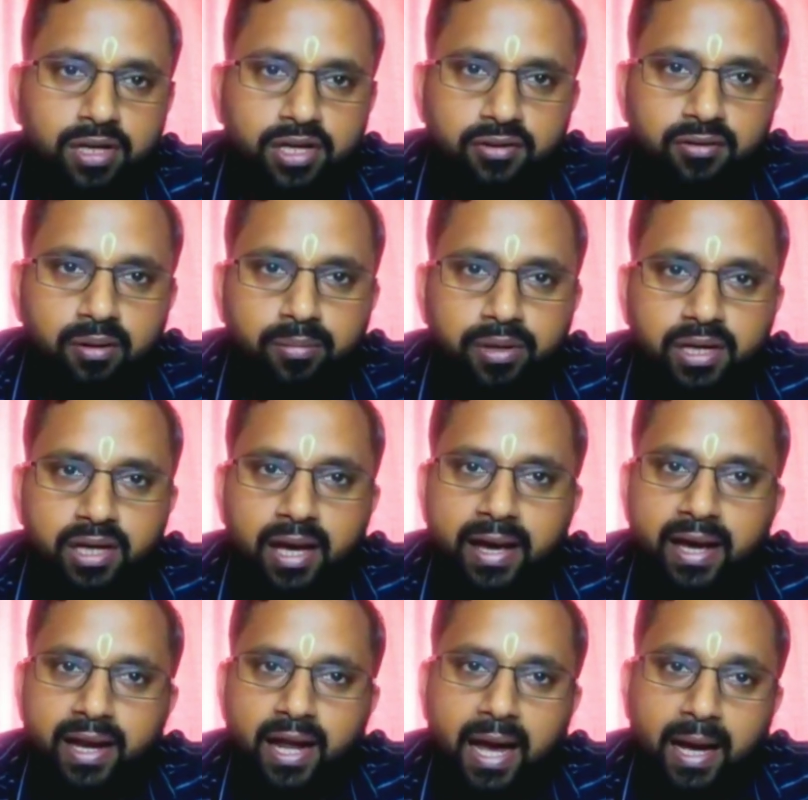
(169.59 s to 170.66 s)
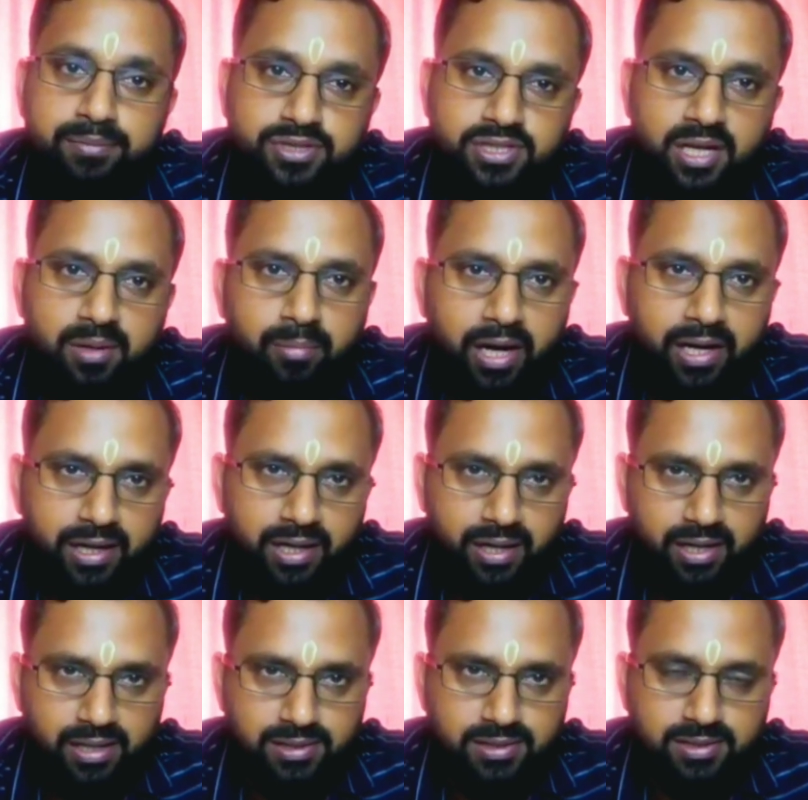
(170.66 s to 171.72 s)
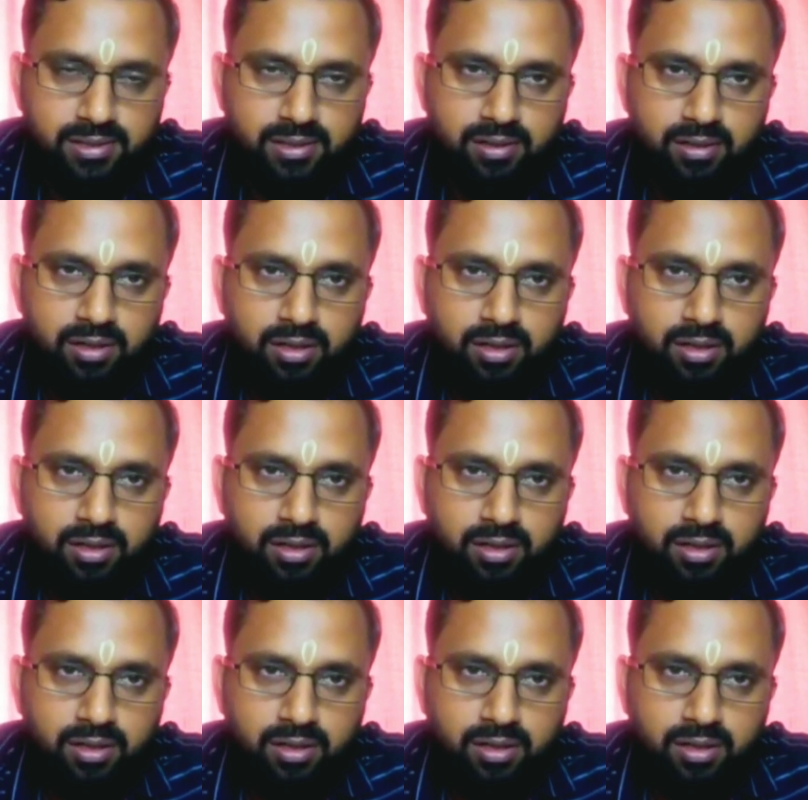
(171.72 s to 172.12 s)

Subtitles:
it will be an absent-mindedness